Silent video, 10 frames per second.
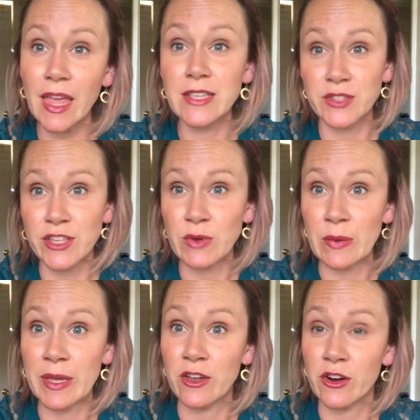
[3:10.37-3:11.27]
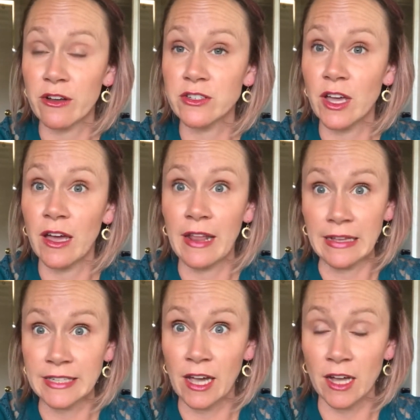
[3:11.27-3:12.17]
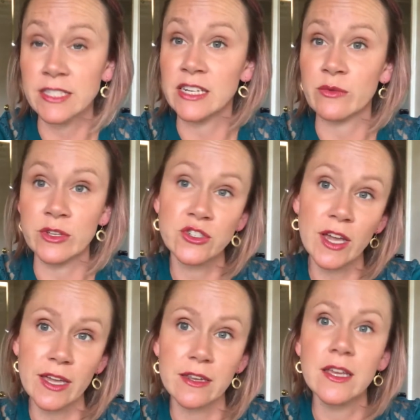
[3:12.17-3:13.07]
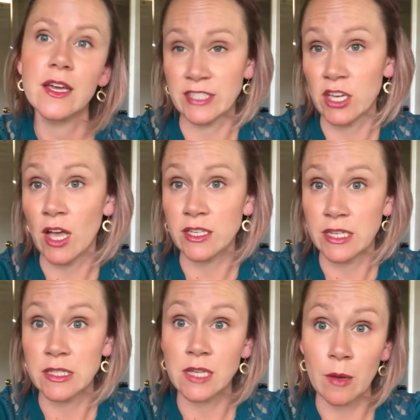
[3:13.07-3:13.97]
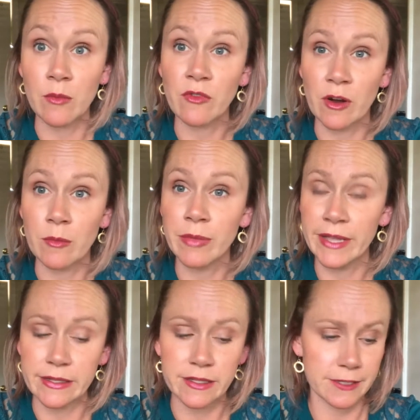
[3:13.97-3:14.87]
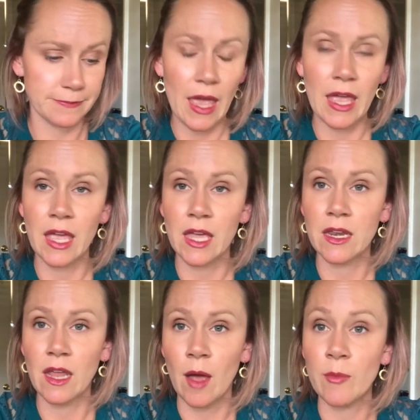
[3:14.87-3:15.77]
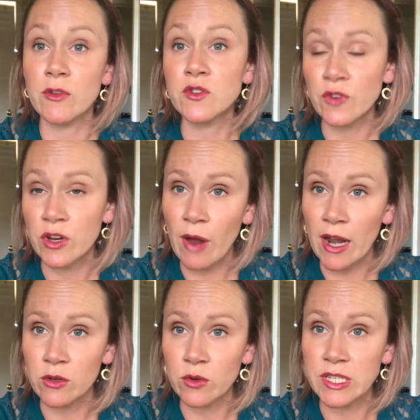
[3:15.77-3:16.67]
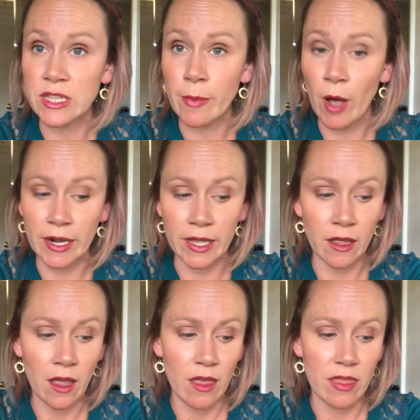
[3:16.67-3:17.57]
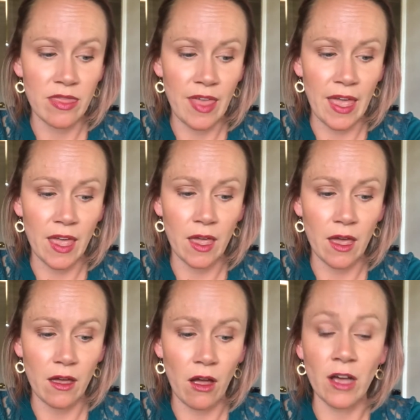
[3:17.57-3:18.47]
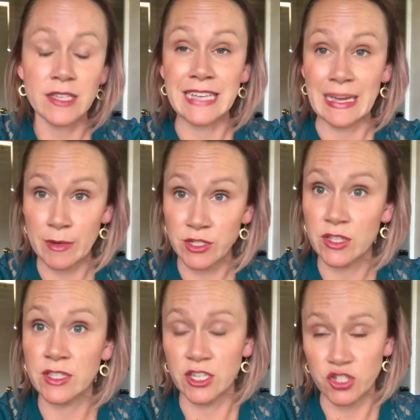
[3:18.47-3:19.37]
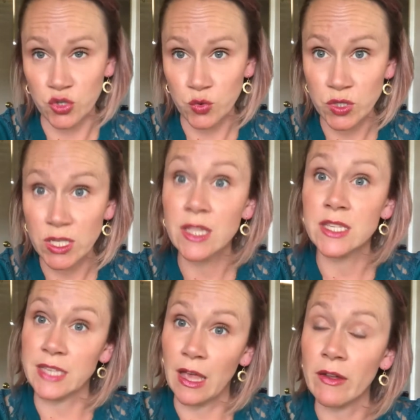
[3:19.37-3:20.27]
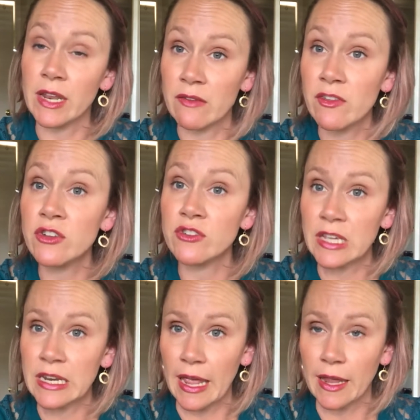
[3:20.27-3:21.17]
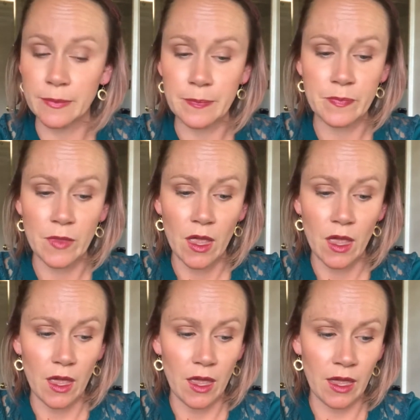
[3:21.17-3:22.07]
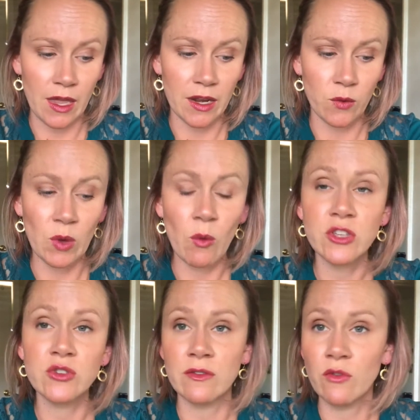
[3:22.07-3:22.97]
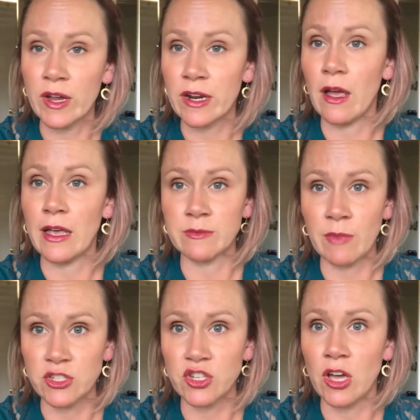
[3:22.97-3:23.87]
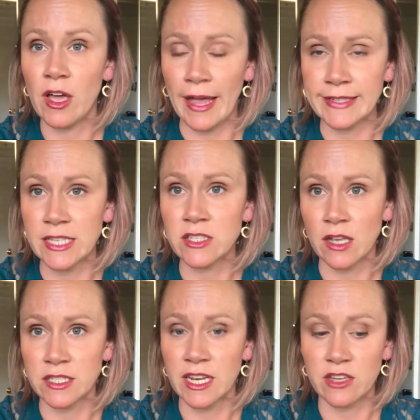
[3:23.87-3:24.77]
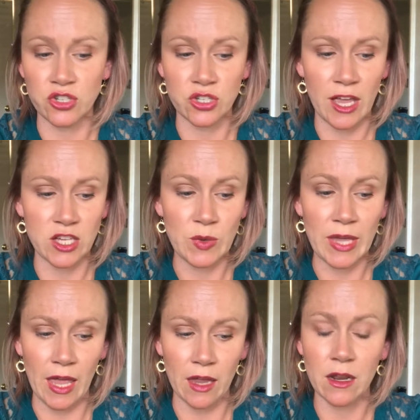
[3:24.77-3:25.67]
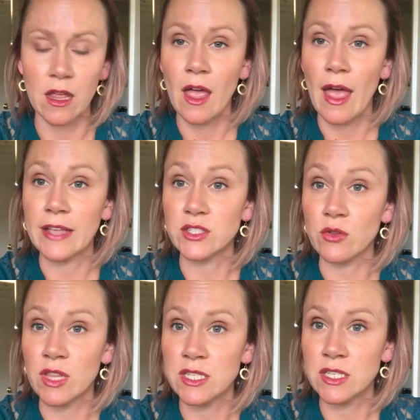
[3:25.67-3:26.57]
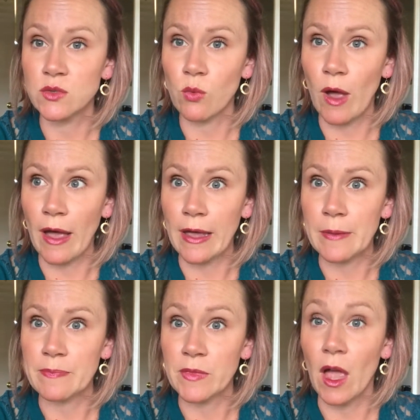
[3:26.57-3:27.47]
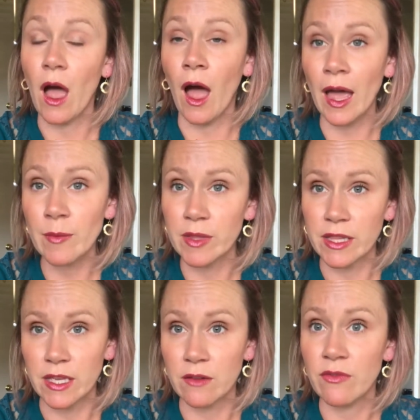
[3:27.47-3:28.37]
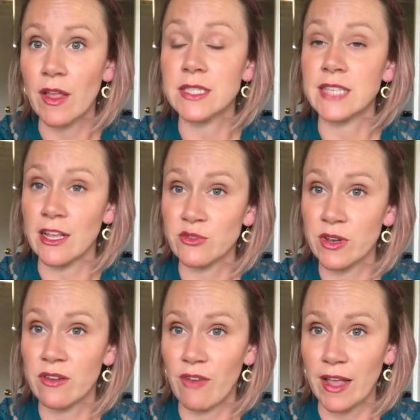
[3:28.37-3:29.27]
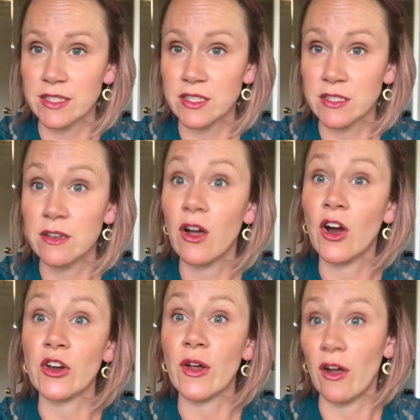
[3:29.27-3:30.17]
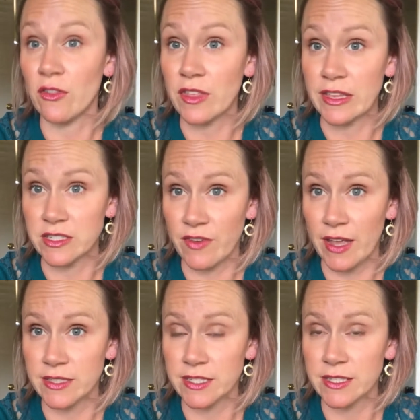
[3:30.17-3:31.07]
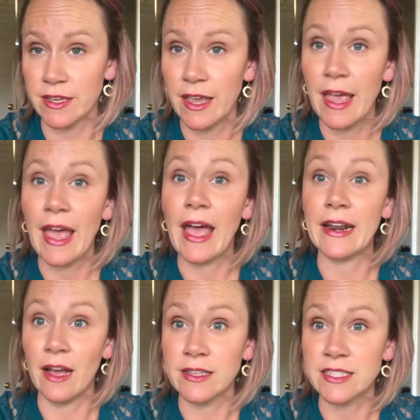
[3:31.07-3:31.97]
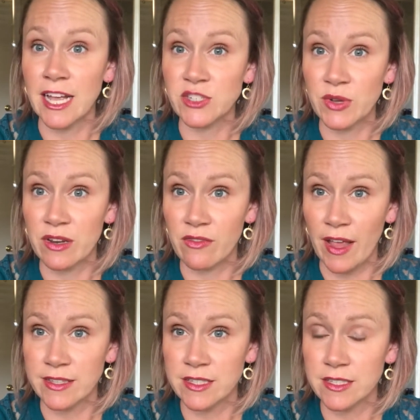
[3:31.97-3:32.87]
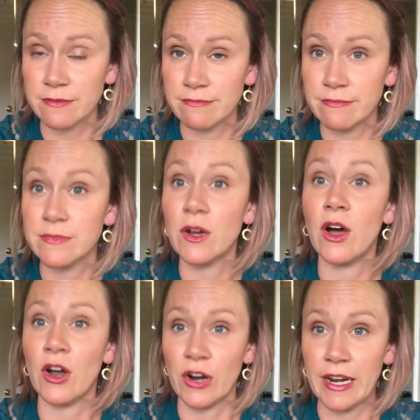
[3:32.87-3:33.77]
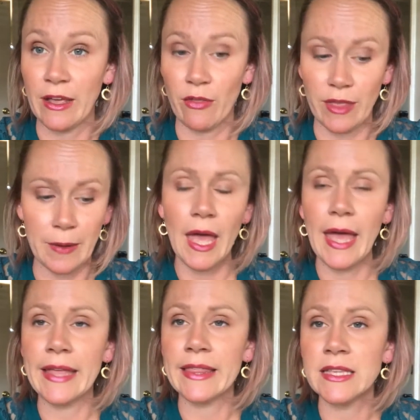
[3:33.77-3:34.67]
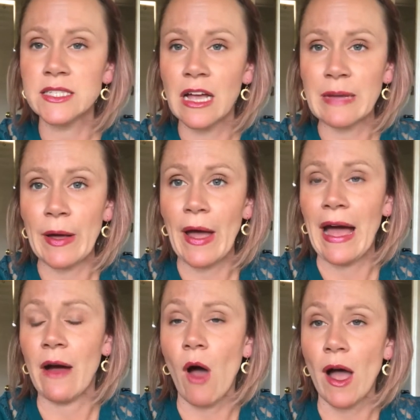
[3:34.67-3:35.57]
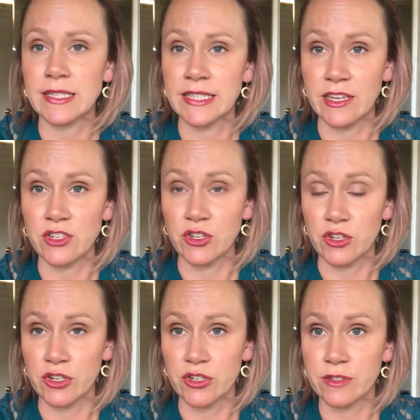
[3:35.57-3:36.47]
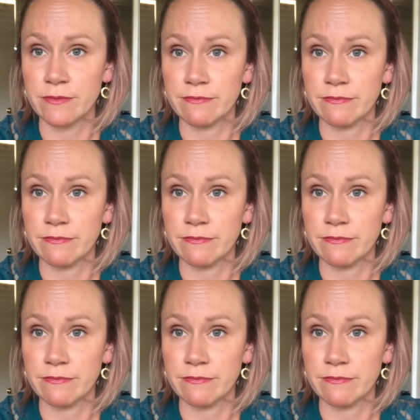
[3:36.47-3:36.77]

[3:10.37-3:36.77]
And so that's why we encourage an antioxidant-rich diet. Antioxidants come from plants, and those free radicals in the body, they cause damage to the tissues, the cell, and even your DNA. And we want to avoid as much excess oxidation as we can. And so this is why I believe that saturated fats are your healthiest fats, and unsaturated fats are unhealthy. And let's talk about how oxidation occurs.